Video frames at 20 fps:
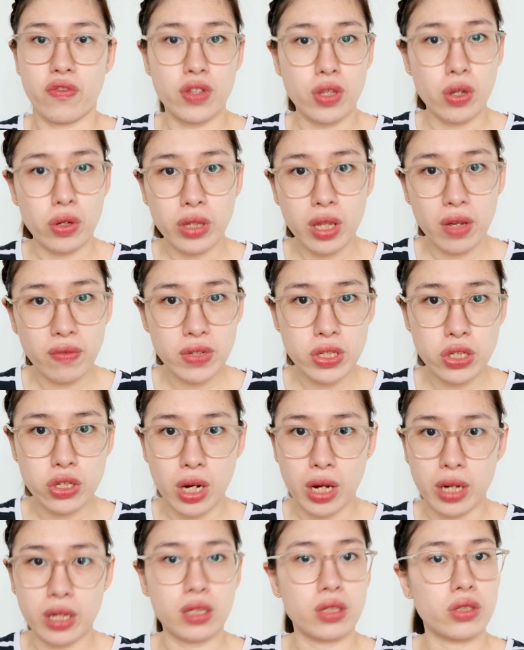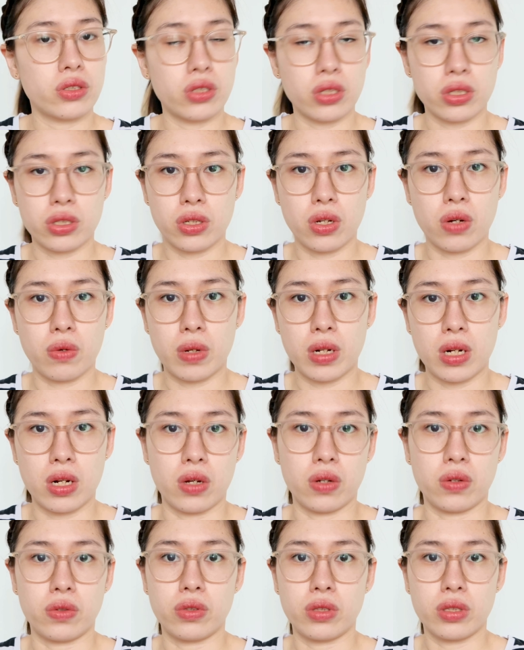you don't have a child, just go
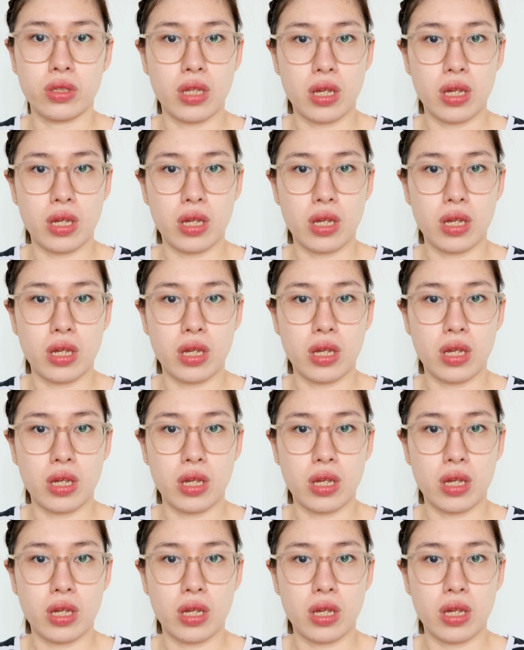alone.